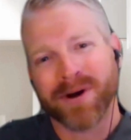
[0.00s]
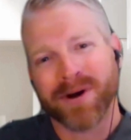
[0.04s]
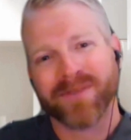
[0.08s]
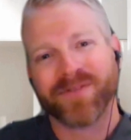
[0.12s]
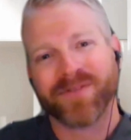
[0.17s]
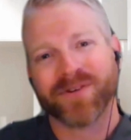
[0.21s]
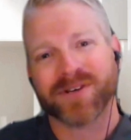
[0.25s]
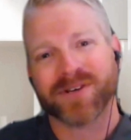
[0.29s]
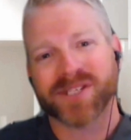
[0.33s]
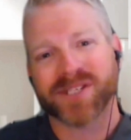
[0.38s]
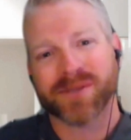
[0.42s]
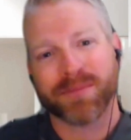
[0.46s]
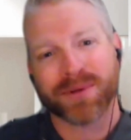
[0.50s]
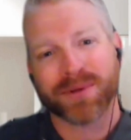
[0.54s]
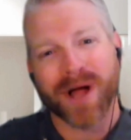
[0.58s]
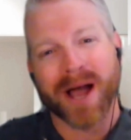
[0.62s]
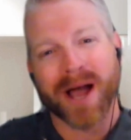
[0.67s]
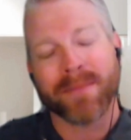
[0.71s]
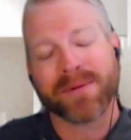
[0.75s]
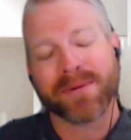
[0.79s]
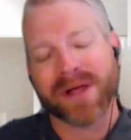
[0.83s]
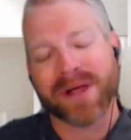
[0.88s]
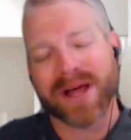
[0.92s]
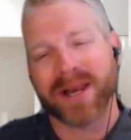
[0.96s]
but if your
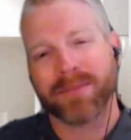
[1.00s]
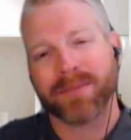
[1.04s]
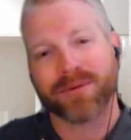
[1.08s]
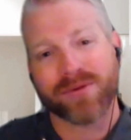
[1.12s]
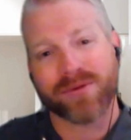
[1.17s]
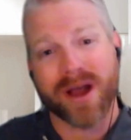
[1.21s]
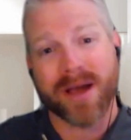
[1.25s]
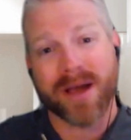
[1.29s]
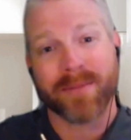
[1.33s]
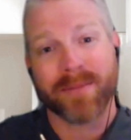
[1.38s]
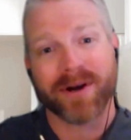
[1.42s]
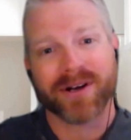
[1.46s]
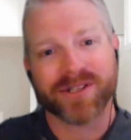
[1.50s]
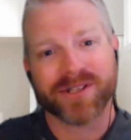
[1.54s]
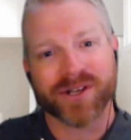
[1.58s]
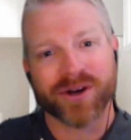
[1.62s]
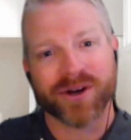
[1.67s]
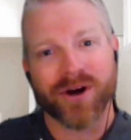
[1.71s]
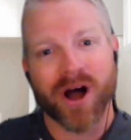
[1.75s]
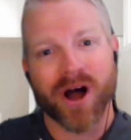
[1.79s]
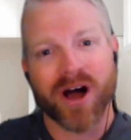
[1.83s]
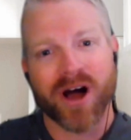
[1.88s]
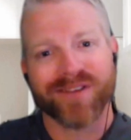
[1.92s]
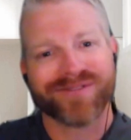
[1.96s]
supply planning parameters
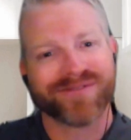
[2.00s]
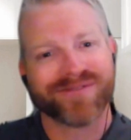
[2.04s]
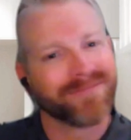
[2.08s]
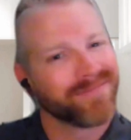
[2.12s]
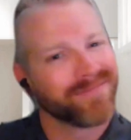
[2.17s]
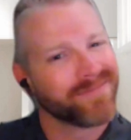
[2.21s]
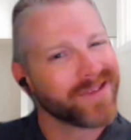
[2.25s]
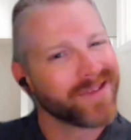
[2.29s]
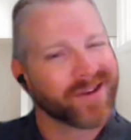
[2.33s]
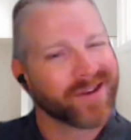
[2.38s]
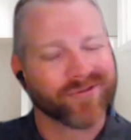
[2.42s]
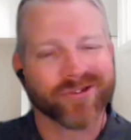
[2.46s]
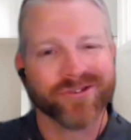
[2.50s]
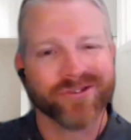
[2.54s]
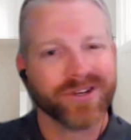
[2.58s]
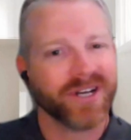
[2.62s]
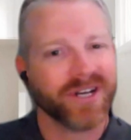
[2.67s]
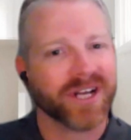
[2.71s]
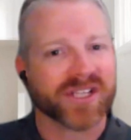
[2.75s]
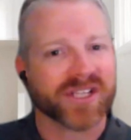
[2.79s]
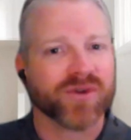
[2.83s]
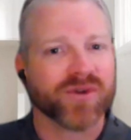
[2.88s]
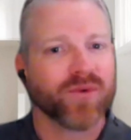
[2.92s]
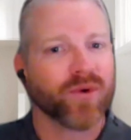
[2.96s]
are off, it really
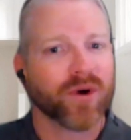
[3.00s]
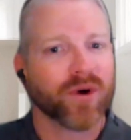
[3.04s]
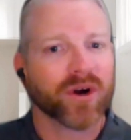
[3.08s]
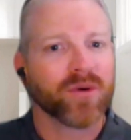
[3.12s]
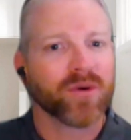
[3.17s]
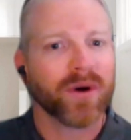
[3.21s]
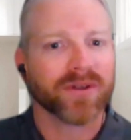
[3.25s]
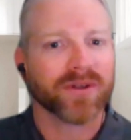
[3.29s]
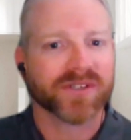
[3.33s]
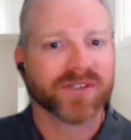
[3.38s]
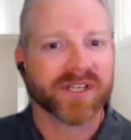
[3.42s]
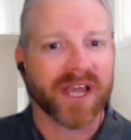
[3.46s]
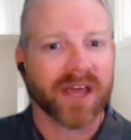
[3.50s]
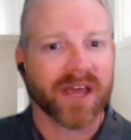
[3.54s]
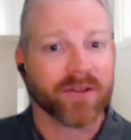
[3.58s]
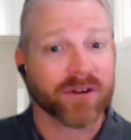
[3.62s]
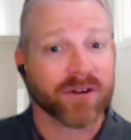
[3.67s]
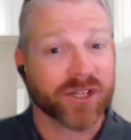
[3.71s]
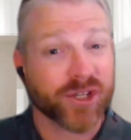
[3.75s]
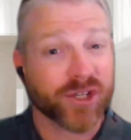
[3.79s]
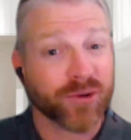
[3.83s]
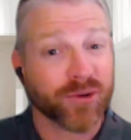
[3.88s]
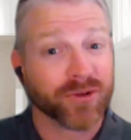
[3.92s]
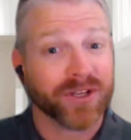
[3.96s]
doesn't work well
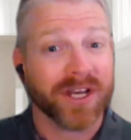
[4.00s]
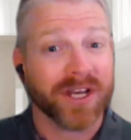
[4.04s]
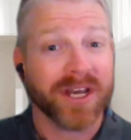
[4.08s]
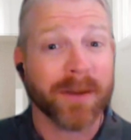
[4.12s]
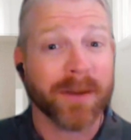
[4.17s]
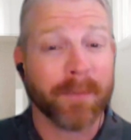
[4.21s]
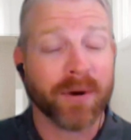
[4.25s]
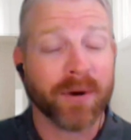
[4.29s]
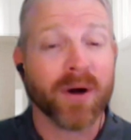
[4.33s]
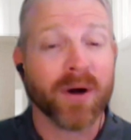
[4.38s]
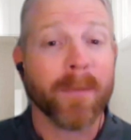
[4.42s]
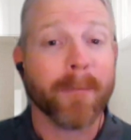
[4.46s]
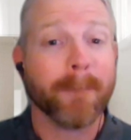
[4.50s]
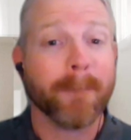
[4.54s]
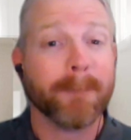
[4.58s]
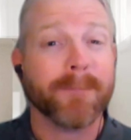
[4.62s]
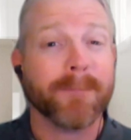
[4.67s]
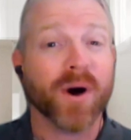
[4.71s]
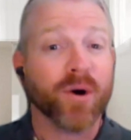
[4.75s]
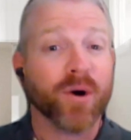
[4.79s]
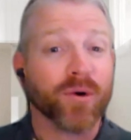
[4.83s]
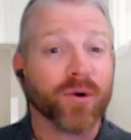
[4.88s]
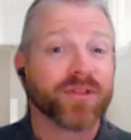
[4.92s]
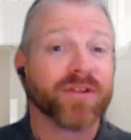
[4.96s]
together. So you really need to
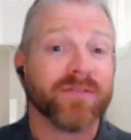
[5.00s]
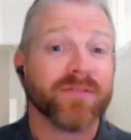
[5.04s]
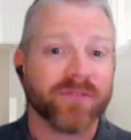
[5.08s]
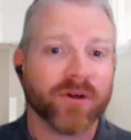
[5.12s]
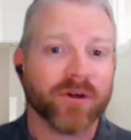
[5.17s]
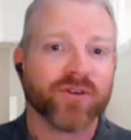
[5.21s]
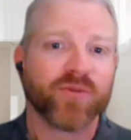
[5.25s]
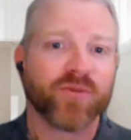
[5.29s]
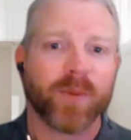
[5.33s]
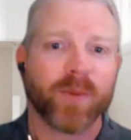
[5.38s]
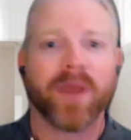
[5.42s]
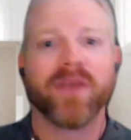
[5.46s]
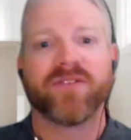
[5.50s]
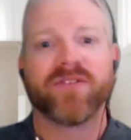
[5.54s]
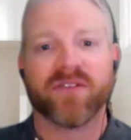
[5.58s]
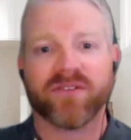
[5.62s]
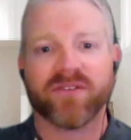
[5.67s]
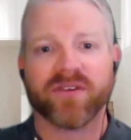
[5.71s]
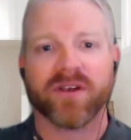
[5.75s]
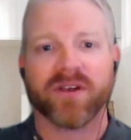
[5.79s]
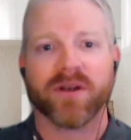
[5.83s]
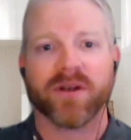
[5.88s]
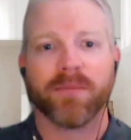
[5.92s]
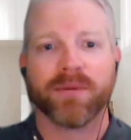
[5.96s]
put both of those
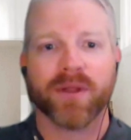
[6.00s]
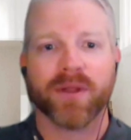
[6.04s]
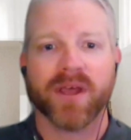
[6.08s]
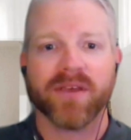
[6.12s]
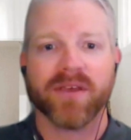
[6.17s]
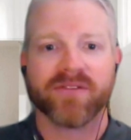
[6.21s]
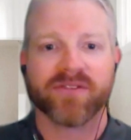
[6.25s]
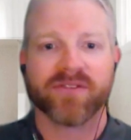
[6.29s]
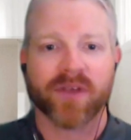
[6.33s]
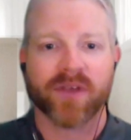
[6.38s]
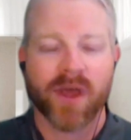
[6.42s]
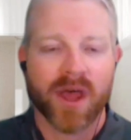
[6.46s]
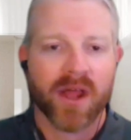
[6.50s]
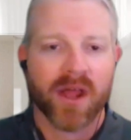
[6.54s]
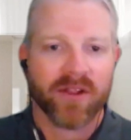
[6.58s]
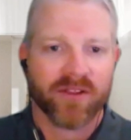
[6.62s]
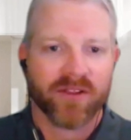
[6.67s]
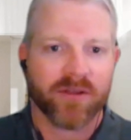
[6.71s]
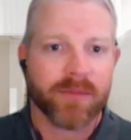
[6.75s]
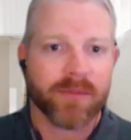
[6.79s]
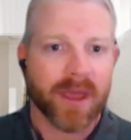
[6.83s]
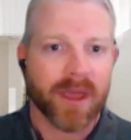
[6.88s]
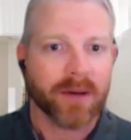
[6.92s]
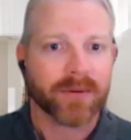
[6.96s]
pieces into place
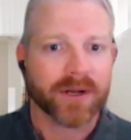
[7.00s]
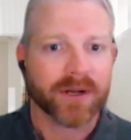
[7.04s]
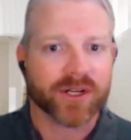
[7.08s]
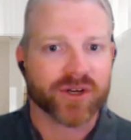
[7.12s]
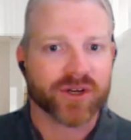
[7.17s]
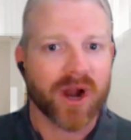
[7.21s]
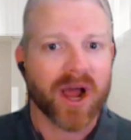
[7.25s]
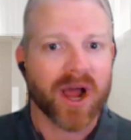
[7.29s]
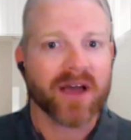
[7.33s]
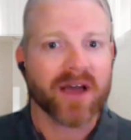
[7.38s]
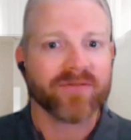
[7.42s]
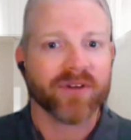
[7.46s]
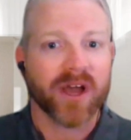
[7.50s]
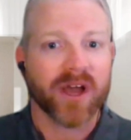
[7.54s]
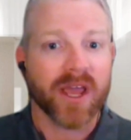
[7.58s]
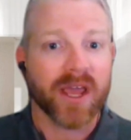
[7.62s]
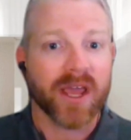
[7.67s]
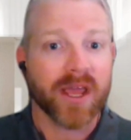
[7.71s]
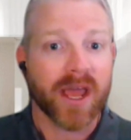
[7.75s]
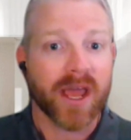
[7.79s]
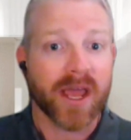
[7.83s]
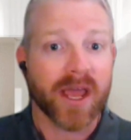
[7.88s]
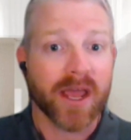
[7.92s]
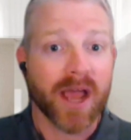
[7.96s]
to be able to drive
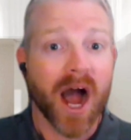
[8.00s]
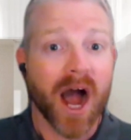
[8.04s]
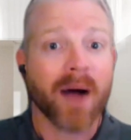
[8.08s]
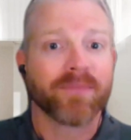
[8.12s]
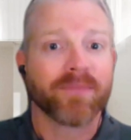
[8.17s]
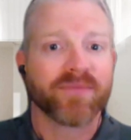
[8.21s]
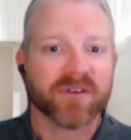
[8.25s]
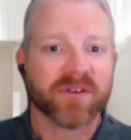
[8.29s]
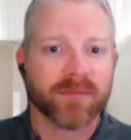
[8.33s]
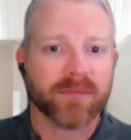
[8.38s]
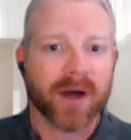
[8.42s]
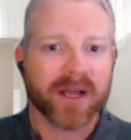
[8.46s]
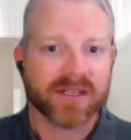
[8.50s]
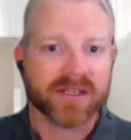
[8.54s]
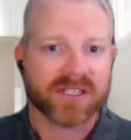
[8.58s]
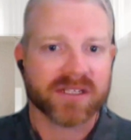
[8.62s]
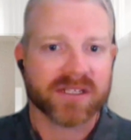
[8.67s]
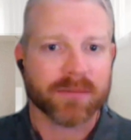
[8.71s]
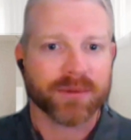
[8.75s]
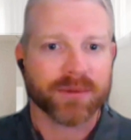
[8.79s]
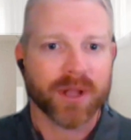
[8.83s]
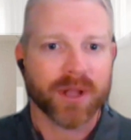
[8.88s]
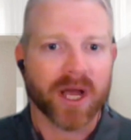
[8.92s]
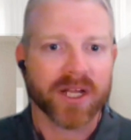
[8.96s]
a optimized
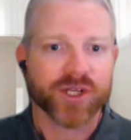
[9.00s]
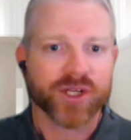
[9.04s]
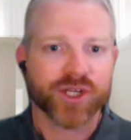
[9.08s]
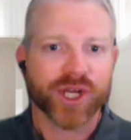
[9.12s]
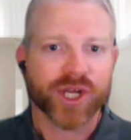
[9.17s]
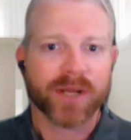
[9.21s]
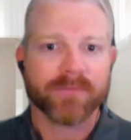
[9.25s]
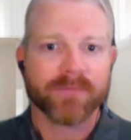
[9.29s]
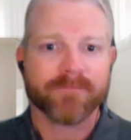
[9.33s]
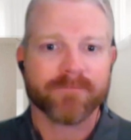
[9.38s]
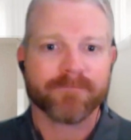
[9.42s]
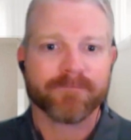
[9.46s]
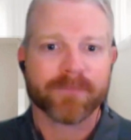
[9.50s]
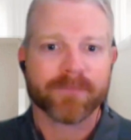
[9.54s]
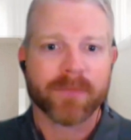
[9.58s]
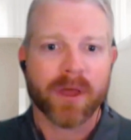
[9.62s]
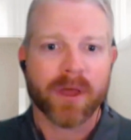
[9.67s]
supply chain.